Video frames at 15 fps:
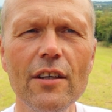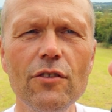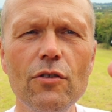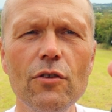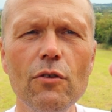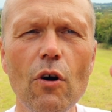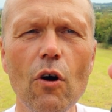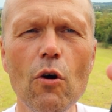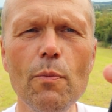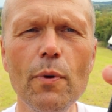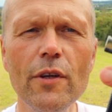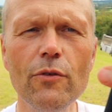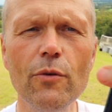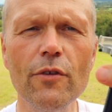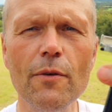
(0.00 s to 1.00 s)
to
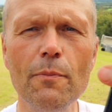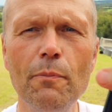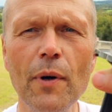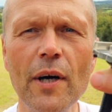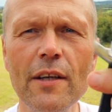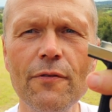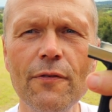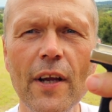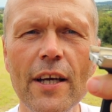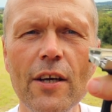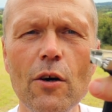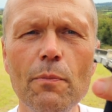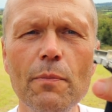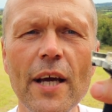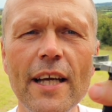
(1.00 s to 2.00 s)
open. So it's a butterfly
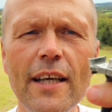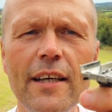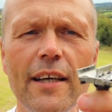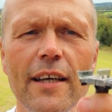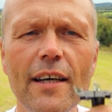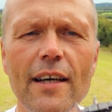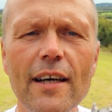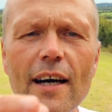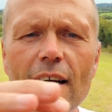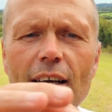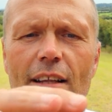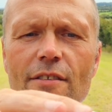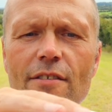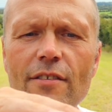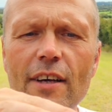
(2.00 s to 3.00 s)
opening.
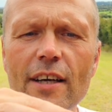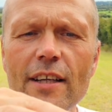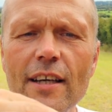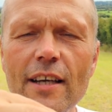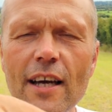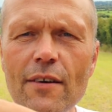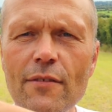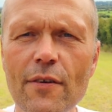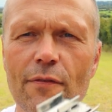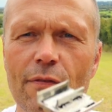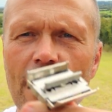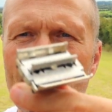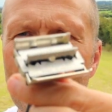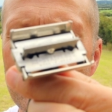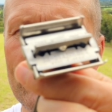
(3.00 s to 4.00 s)
And inside I have a
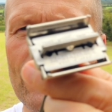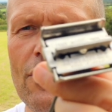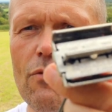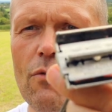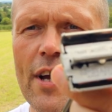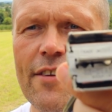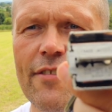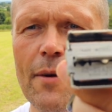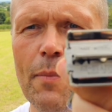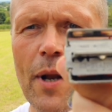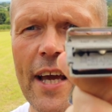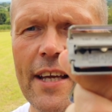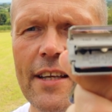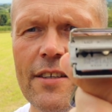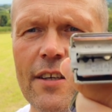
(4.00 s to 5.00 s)
Feathers razor
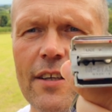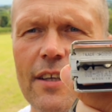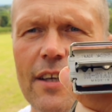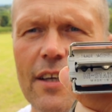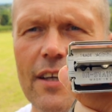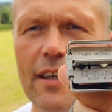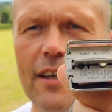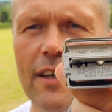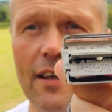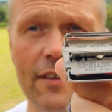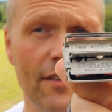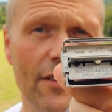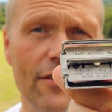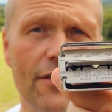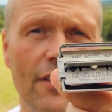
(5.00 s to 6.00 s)
blade,
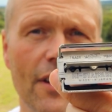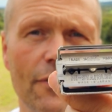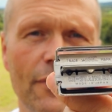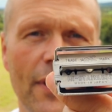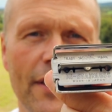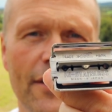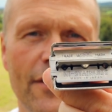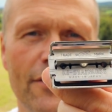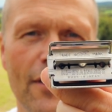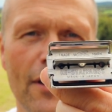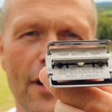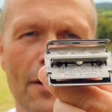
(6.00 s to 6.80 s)
as it's a Feathers